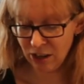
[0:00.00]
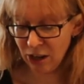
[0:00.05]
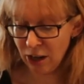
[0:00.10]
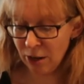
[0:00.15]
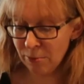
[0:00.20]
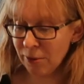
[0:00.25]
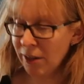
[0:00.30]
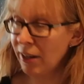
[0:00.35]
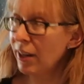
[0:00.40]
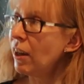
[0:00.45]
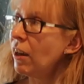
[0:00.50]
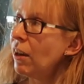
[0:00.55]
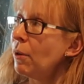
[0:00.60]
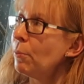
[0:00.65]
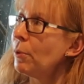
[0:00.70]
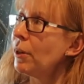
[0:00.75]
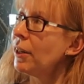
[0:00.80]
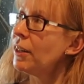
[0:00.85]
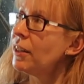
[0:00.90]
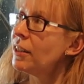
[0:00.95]
I'm
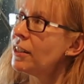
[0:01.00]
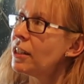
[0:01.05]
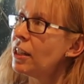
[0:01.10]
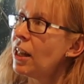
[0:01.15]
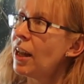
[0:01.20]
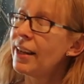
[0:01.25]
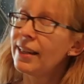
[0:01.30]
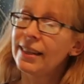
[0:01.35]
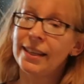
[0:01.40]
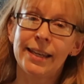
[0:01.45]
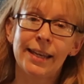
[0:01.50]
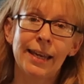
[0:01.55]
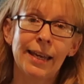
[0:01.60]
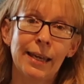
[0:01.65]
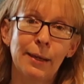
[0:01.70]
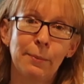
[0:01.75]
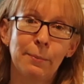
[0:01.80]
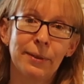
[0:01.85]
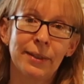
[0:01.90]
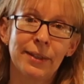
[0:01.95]
gonna slightly
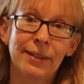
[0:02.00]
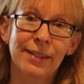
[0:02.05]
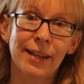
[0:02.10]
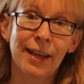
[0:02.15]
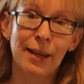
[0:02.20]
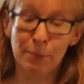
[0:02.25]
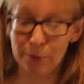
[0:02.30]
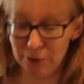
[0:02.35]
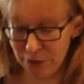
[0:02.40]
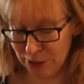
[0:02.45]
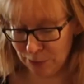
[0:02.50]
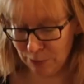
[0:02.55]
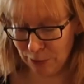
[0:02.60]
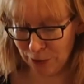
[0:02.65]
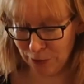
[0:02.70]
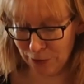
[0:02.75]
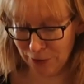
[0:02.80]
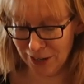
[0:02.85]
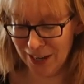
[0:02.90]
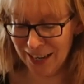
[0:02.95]
heap the
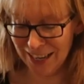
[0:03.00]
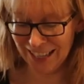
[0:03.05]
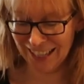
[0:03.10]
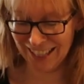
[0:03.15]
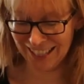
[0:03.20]
tablespoon.